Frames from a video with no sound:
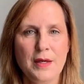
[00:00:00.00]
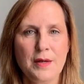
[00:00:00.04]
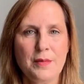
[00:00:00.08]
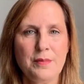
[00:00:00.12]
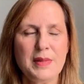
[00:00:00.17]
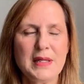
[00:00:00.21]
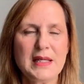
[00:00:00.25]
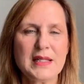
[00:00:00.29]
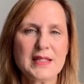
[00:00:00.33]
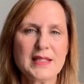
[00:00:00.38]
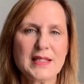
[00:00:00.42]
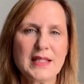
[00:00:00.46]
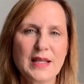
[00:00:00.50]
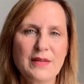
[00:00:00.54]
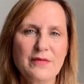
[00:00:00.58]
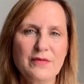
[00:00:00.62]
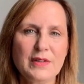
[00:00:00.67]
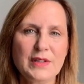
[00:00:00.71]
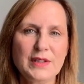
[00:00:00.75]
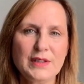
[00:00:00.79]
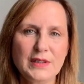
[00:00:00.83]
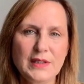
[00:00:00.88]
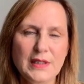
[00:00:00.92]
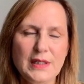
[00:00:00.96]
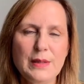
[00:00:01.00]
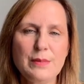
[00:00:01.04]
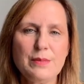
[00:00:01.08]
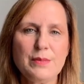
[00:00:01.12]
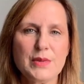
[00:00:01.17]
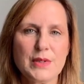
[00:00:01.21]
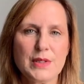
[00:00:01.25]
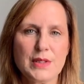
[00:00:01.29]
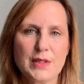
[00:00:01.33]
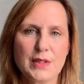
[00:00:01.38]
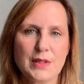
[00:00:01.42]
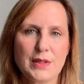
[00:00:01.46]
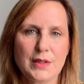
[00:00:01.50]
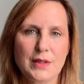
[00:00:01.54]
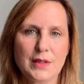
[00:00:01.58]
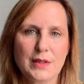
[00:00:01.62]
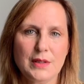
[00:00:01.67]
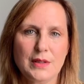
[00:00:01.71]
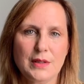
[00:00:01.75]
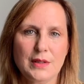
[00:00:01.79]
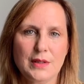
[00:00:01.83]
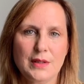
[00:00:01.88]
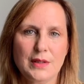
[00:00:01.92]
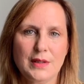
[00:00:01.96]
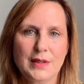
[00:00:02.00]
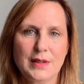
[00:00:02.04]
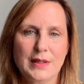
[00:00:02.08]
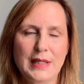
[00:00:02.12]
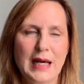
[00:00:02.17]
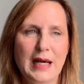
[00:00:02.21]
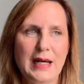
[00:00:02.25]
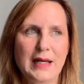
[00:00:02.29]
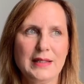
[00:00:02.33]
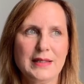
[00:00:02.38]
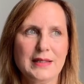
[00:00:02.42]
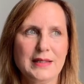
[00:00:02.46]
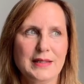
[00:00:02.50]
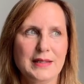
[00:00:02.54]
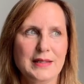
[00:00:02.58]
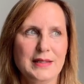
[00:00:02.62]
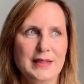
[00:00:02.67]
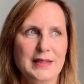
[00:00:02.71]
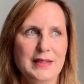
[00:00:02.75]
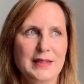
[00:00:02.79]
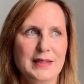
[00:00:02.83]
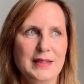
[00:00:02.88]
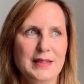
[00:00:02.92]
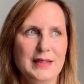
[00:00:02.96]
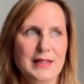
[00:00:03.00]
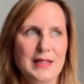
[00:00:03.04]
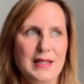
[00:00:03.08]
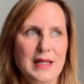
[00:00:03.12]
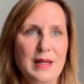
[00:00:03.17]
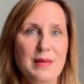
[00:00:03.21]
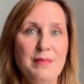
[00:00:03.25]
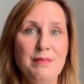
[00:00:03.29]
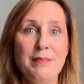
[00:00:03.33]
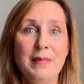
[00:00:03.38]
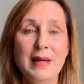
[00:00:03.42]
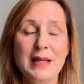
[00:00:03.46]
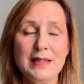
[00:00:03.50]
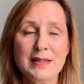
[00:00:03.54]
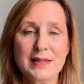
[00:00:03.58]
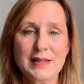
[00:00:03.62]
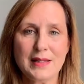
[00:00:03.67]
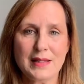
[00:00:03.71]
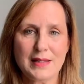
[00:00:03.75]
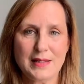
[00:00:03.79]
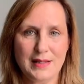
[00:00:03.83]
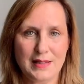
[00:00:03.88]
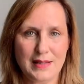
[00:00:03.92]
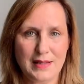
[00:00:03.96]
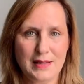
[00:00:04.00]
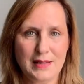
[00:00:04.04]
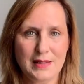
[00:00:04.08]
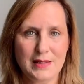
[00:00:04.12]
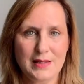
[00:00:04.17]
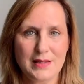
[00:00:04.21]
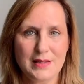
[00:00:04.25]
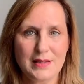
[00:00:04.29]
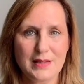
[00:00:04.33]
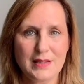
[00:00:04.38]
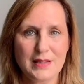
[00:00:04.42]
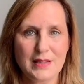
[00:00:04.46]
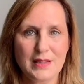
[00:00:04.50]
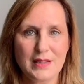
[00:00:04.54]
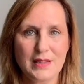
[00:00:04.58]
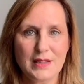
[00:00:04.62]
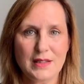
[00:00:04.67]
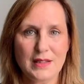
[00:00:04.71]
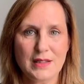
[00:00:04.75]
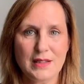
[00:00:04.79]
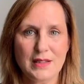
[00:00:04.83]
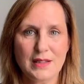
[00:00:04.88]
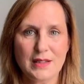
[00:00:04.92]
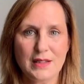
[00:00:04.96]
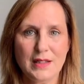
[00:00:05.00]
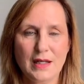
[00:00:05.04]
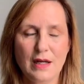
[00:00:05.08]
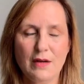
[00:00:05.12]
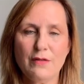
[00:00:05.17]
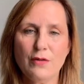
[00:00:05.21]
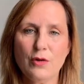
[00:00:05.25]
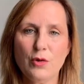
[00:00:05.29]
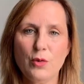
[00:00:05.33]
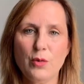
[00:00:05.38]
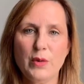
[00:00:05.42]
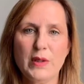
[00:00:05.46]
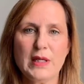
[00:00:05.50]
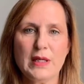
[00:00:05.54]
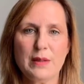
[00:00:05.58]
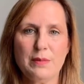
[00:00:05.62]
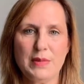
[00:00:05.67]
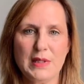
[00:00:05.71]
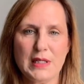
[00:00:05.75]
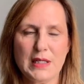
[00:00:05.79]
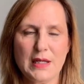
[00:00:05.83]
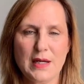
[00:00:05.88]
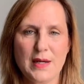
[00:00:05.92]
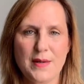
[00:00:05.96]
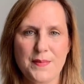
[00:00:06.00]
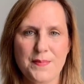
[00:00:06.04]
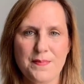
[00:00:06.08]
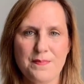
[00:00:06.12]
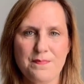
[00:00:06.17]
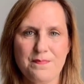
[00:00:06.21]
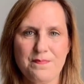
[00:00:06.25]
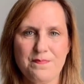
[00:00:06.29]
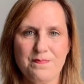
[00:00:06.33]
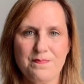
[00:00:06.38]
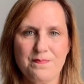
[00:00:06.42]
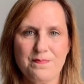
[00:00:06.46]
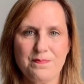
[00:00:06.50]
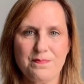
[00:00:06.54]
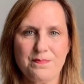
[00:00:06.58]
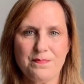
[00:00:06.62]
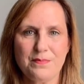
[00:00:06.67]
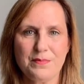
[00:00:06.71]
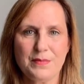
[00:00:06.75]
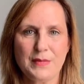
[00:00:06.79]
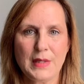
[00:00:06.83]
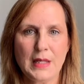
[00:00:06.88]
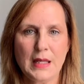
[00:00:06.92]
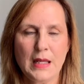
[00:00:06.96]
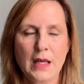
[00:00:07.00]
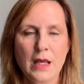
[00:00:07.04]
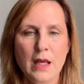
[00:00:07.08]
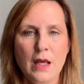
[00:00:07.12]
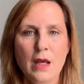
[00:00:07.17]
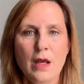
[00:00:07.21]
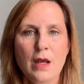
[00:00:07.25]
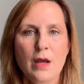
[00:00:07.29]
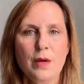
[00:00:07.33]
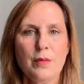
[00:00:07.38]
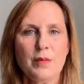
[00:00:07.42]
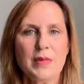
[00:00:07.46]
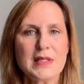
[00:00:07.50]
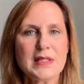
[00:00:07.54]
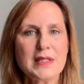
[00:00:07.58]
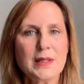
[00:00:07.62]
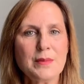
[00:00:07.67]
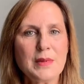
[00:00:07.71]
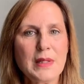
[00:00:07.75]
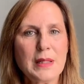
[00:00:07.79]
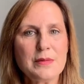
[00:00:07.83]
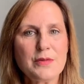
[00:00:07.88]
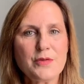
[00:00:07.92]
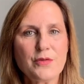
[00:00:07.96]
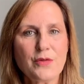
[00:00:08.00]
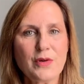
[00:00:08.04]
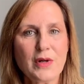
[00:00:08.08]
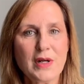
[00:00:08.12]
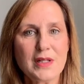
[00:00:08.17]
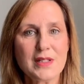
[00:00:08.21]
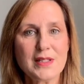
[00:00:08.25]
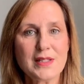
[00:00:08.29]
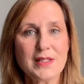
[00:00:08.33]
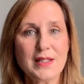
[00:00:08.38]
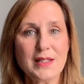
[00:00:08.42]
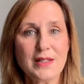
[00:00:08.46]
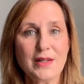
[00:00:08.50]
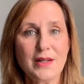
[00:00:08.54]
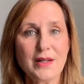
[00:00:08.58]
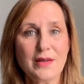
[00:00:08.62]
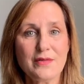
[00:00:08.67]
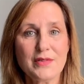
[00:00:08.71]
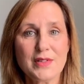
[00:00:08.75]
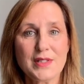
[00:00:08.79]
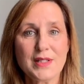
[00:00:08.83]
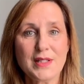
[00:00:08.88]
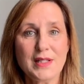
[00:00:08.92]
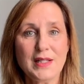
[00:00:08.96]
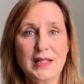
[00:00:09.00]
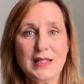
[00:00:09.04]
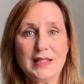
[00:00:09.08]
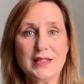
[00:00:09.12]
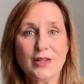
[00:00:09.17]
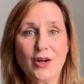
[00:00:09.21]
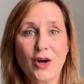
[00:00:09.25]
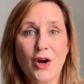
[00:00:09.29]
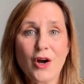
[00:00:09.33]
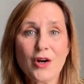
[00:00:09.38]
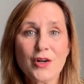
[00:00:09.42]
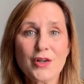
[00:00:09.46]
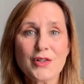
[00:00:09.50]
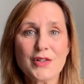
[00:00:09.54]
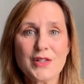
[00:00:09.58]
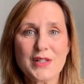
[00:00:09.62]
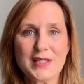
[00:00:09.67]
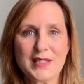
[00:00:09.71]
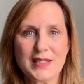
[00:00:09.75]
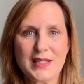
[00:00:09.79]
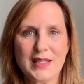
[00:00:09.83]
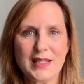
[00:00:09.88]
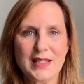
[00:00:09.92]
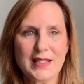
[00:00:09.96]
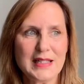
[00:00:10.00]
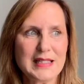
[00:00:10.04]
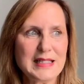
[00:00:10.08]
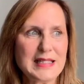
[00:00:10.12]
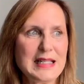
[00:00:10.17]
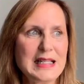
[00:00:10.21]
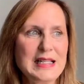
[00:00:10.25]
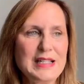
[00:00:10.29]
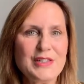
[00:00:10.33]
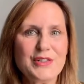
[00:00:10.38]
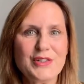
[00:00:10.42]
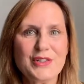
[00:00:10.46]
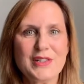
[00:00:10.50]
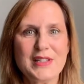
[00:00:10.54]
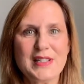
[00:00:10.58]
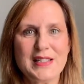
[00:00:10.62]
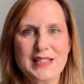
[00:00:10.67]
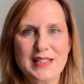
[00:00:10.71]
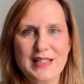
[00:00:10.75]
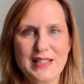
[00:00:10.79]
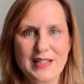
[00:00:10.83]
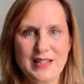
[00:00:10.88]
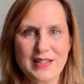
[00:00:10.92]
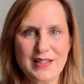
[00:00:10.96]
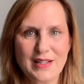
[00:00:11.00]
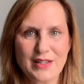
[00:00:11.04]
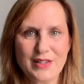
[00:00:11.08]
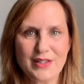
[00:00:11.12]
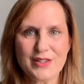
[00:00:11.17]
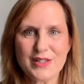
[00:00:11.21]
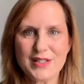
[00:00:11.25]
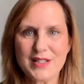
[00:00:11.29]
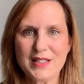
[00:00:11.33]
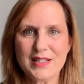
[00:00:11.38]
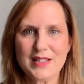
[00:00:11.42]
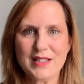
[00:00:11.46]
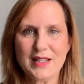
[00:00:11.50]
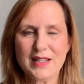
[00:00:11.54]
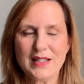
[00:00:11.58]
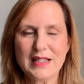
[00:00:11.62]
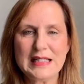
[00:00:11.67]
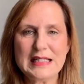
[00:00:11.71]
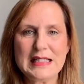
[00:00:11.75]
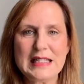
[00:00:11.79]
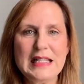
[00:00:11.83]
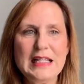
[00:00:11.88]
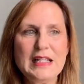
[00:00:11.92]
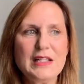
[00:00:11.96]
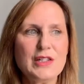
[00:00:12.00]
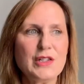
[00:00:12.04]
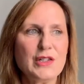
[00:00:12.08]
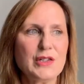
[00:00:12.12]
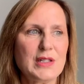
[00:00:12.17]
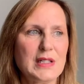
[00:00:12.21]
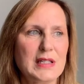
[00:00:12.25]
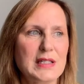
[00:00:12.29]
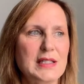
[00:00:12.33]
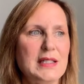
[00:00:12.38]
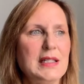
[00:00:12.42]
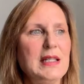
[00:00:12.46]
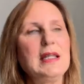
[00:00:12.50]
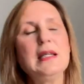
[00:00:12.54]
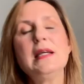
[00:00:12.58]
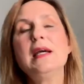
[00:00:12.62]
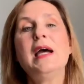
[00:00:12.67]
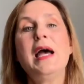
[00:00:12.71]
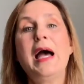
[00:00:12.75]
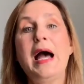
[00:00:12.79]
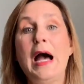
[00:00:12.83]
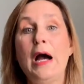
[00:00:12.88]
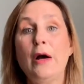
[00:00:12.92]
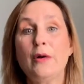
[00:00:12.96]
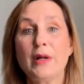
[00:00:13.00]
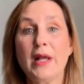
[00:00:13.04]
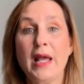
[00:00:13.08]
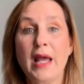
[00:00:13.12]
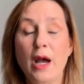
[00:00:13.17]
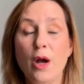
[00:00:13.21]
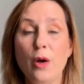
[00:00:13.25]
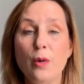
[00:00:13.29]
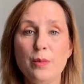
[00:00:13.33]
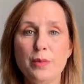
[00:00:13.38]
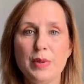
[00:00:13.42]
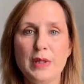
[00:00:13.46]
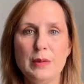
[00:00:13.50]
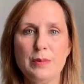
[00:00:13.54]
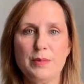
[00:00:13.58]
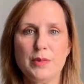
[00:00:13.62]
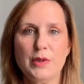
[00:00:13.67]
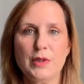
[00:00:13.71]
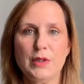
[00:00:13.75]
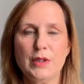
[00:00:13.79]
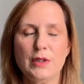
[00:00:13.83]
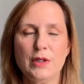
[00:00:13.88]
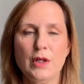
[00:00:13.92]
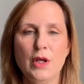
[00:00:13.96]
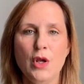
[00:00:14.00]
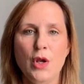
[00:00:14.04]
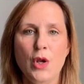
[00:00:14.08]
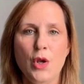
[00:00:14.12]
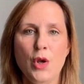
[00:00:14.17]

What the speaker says: because they've glimpsed that immensity of who we can become. But sometimes for ourselves, it's harder to see it. It's easier to see it in others, isn't it? It's easier to see how to help people and